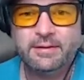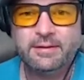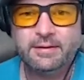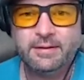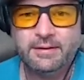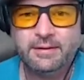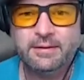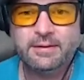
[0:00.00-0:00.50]

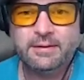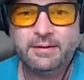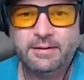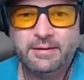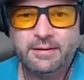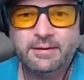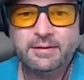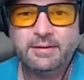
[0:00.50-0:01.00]

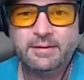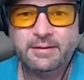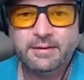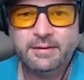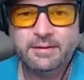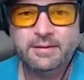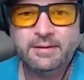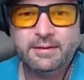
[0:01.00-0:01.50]

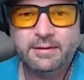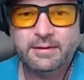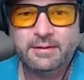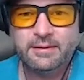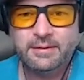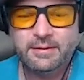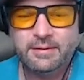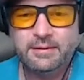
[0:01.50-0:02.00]

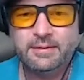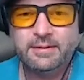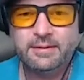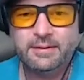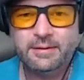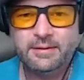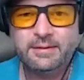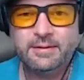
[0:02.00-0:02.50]

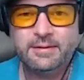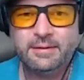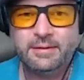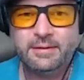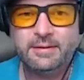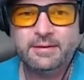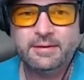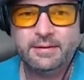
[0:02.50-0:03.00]

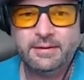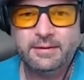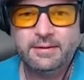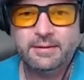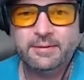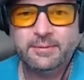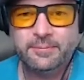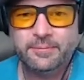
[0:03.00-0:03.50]

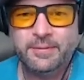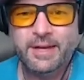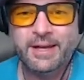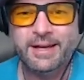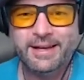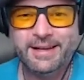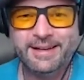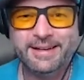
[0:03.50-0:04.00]

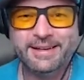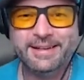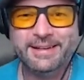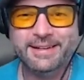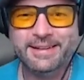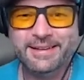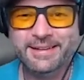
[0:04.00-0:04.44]
[no speech]